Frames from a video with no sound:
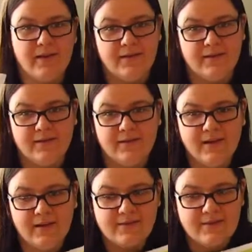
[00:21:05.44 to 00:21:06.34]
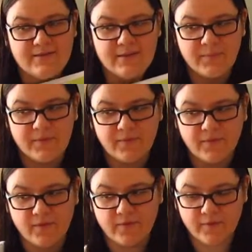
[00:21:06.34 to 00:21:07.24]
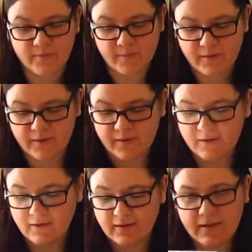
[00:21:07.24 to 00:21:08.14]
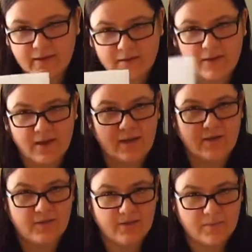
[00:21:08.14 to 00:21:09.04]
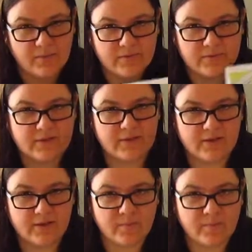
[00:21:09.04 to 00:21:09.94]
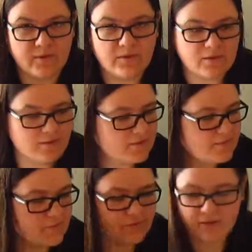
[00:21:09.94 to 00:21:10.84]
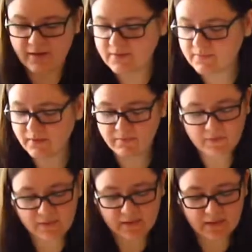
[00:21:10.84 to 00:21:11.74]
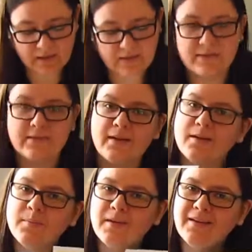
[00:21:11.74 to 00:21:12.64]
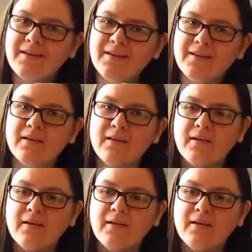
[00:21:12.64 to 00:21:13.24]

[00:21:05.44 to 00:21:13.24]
Nagi, and it's the same thing for all of them. You get a keychain, you get the poster, you get the book, you get this folder. It's a really nice setup, I think.